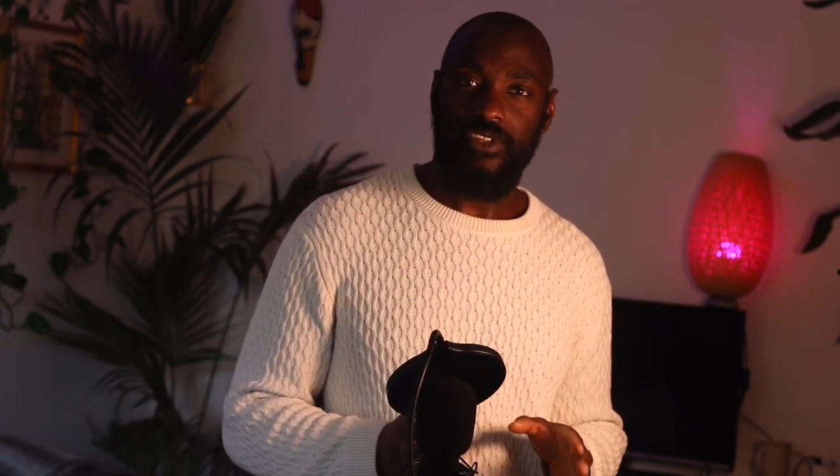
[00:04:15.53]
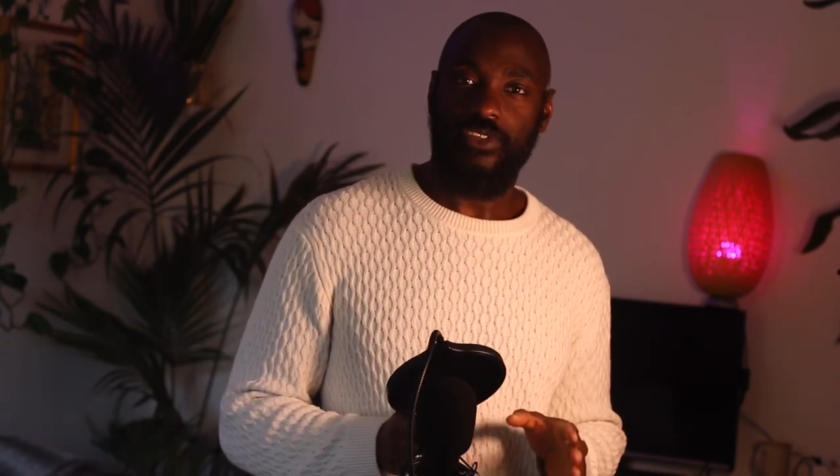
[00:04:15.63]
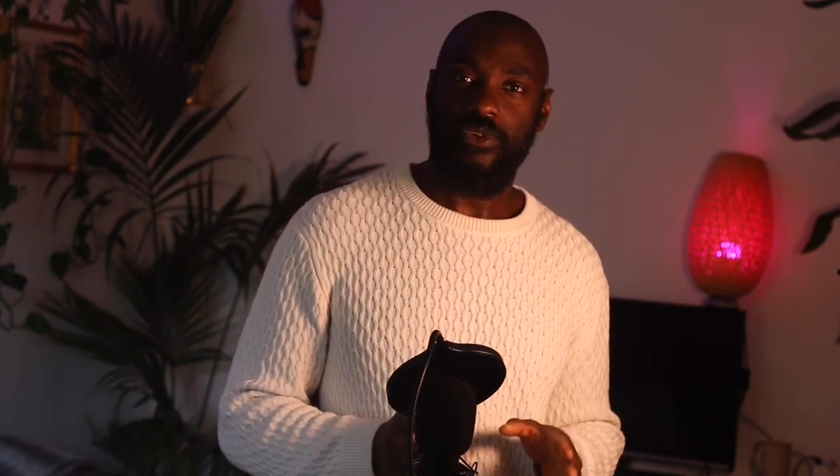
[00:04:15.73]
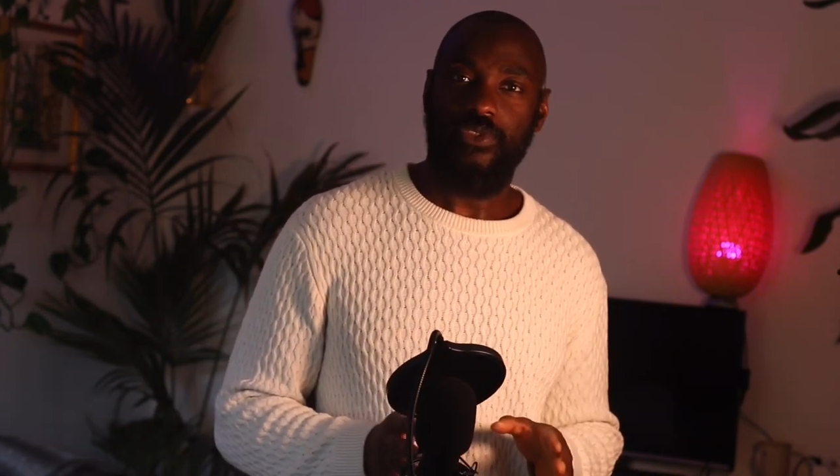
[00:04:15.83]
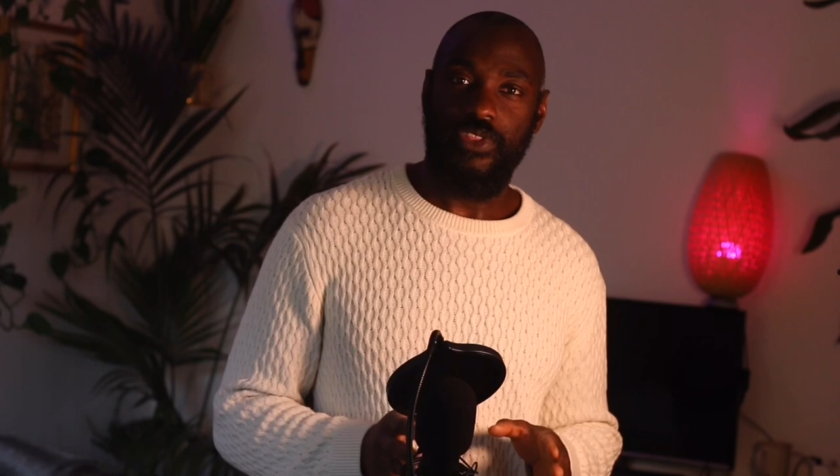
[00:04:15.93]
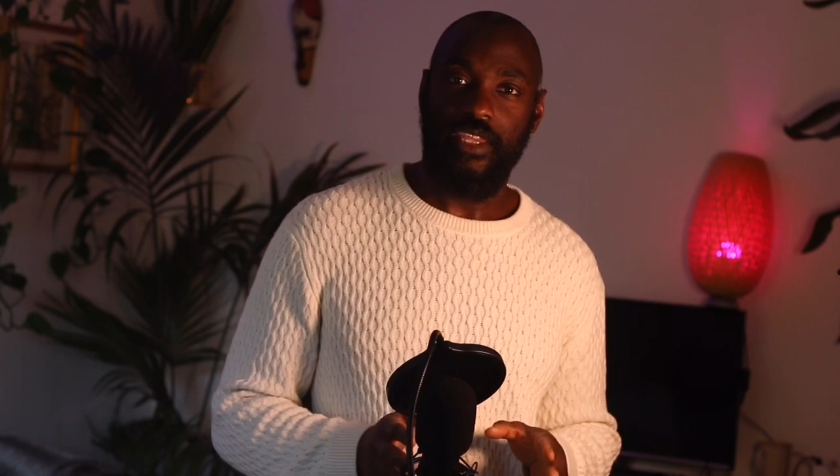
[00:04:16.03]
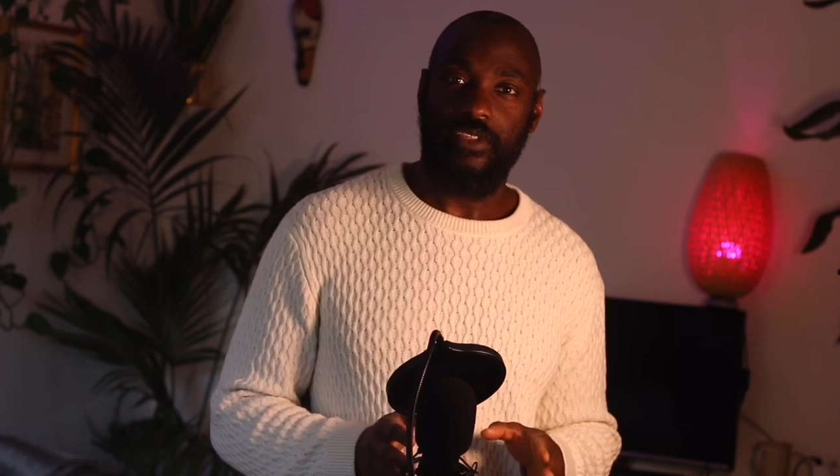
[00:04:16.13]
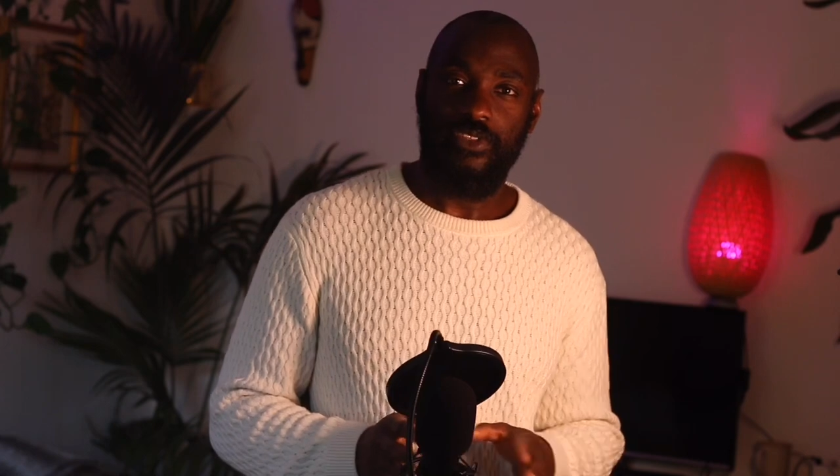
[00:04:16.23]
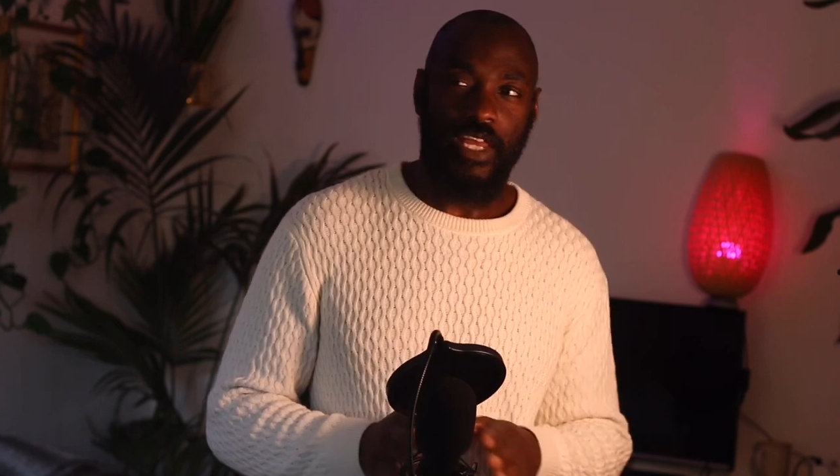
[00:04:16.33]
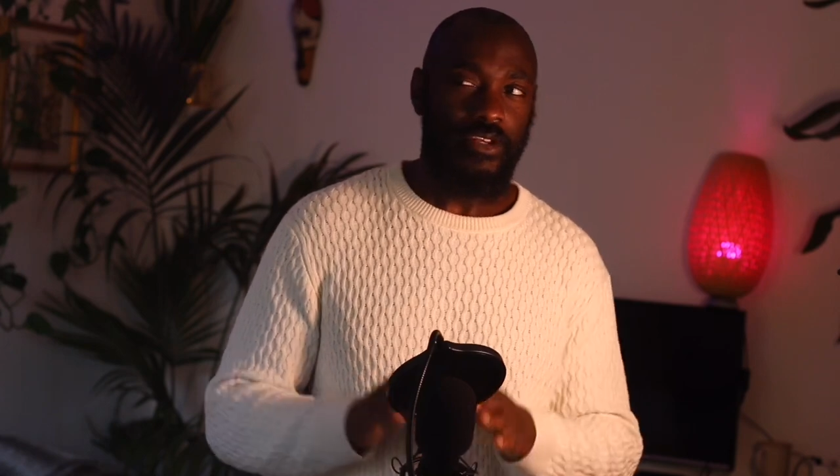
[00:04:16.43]
to do
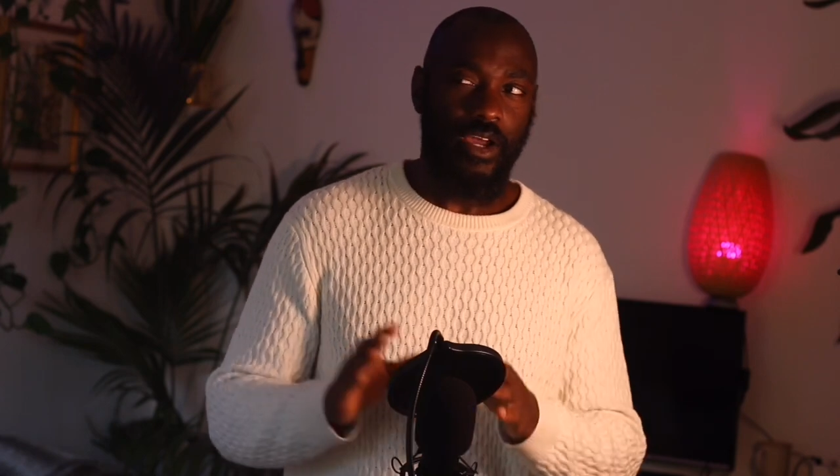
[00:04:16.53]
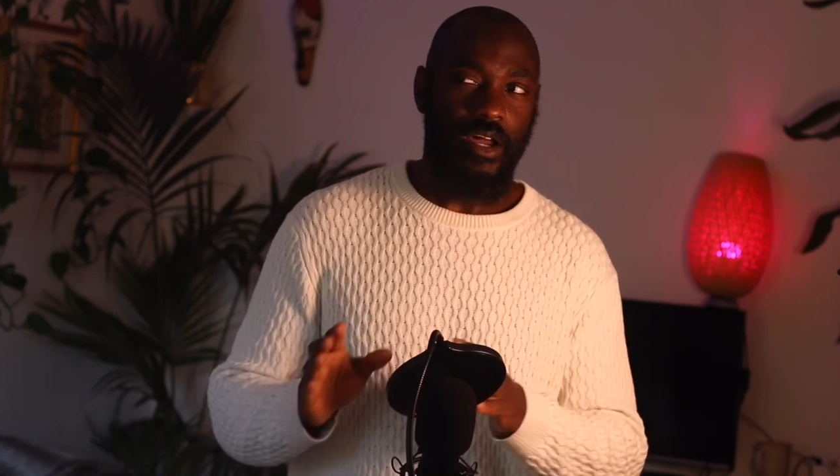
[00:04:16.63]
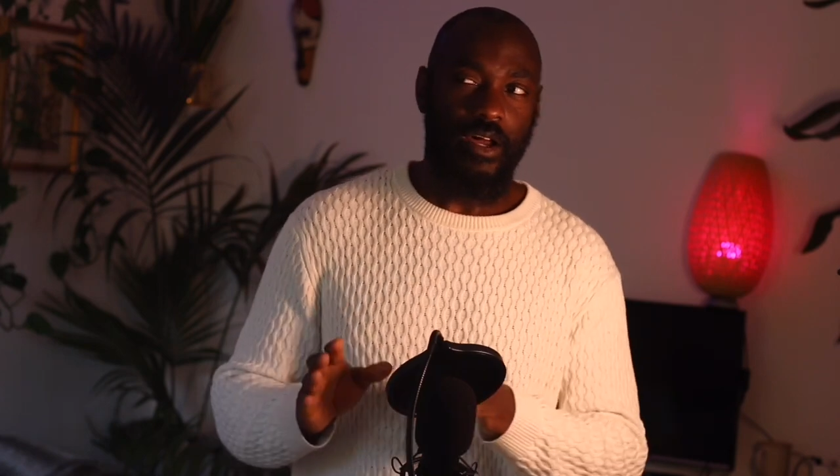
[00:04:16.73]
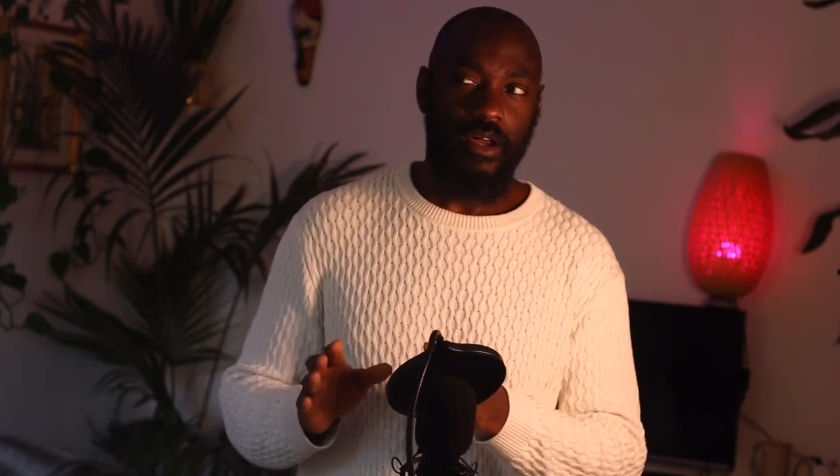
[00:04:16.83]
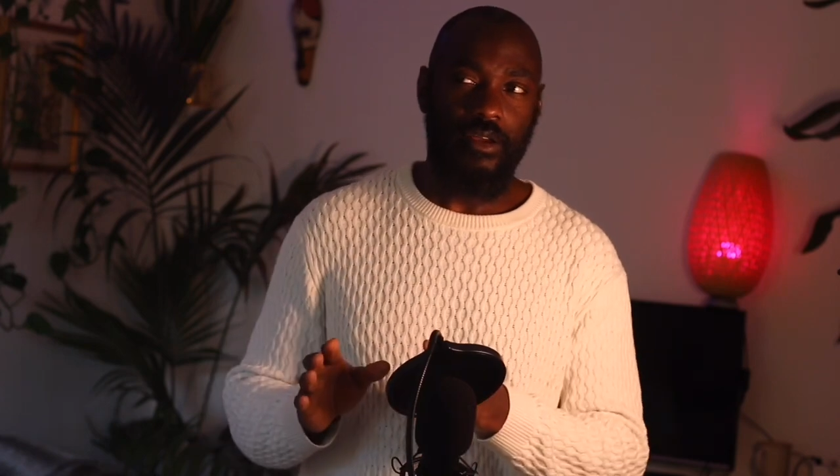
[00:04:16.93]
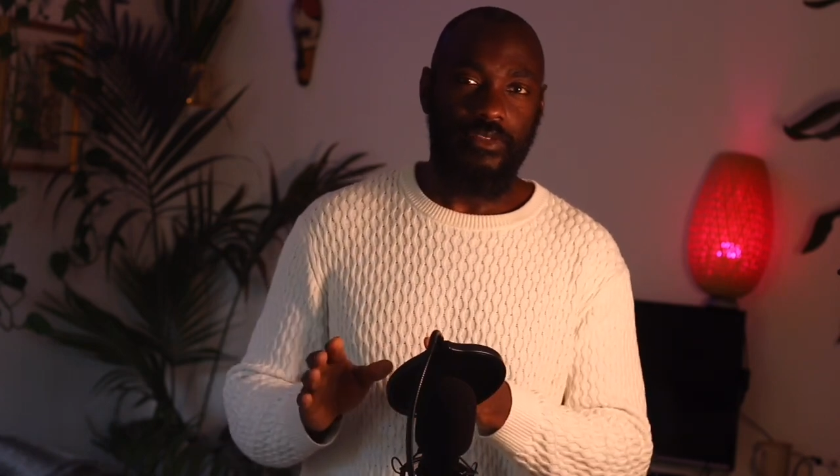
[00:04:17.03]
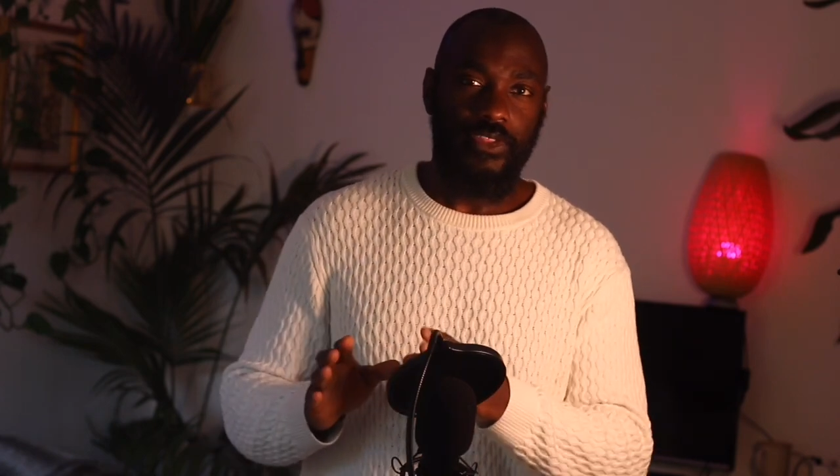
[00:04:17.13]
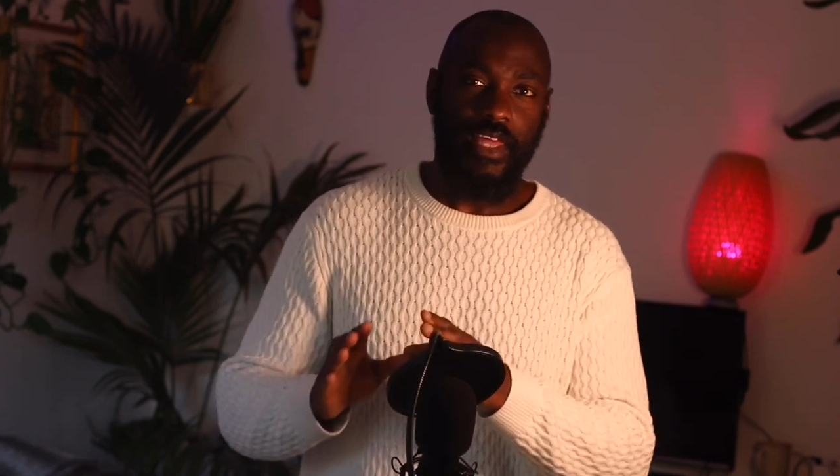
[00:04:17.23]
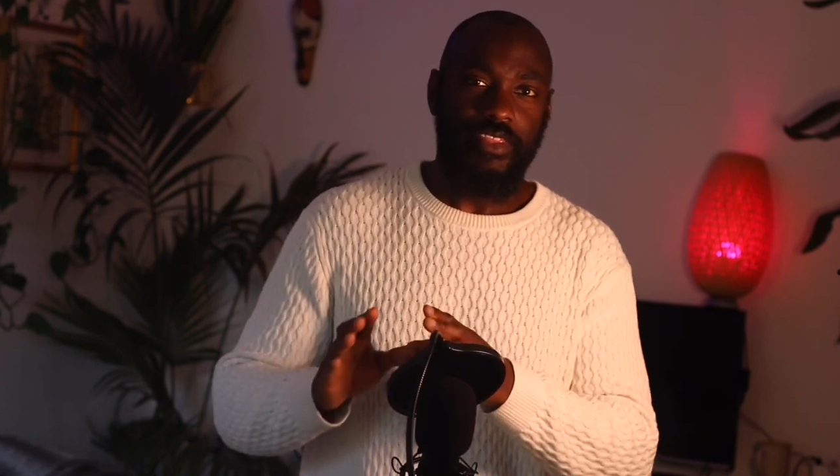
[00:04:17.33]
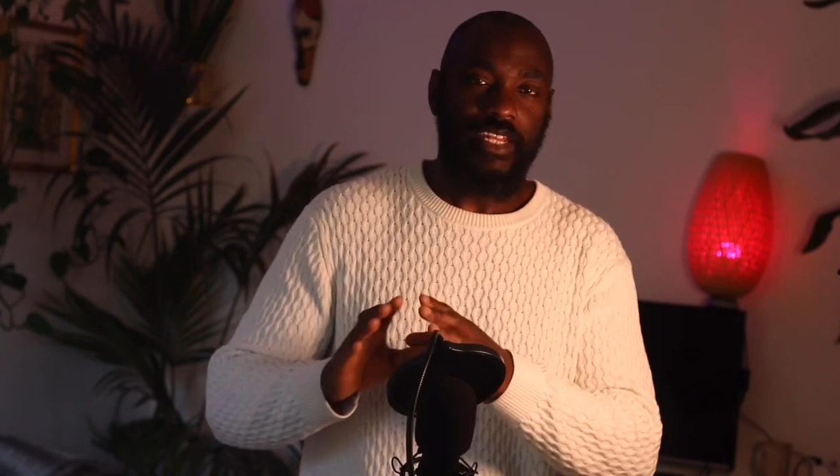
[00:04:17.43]
things
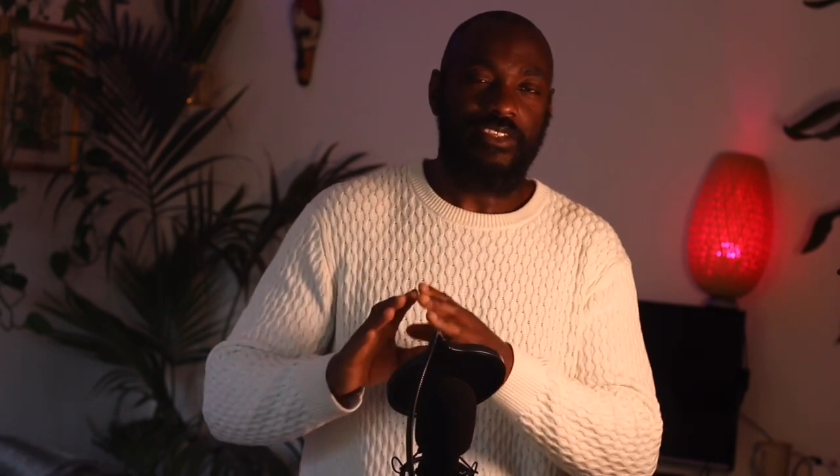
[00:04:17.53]
that